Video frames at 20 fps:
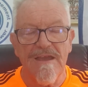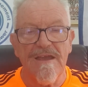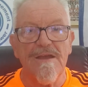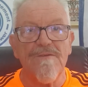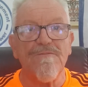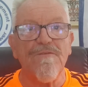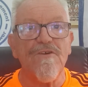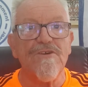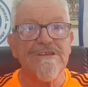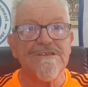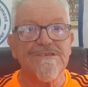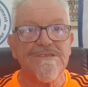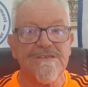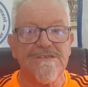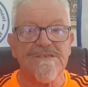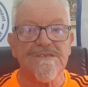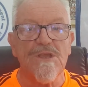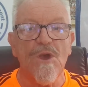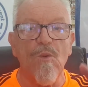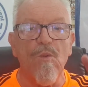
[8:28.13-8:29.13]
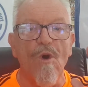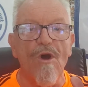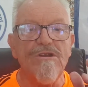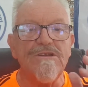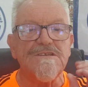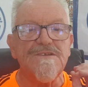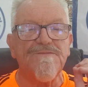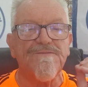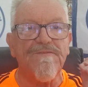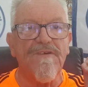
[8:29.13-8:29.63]
For instance, a
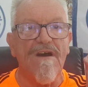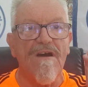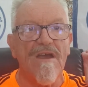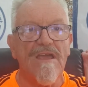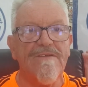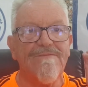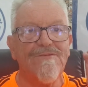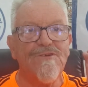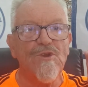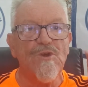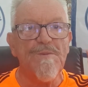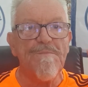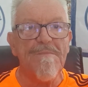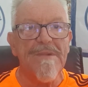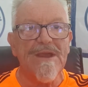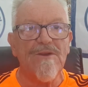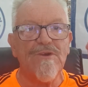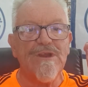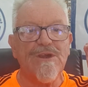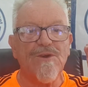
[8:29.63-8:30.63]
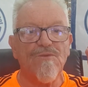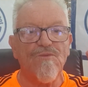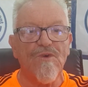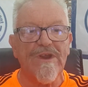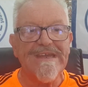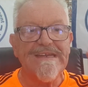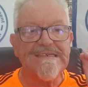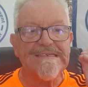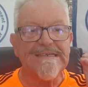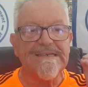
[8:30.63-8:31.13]
1 to 5 numeric
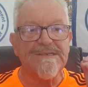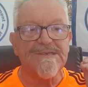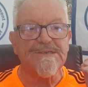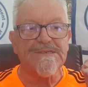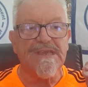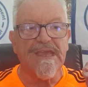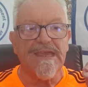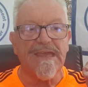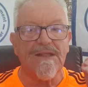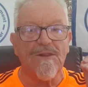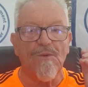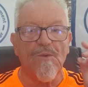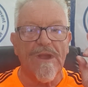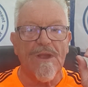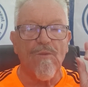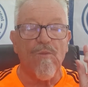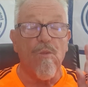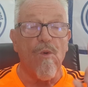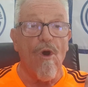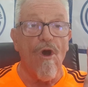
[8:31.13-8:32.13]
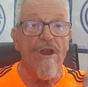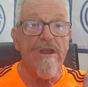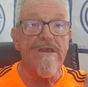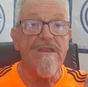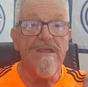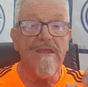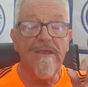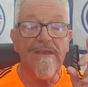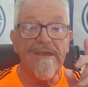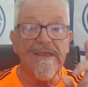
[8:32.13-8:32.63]
rating scale where 1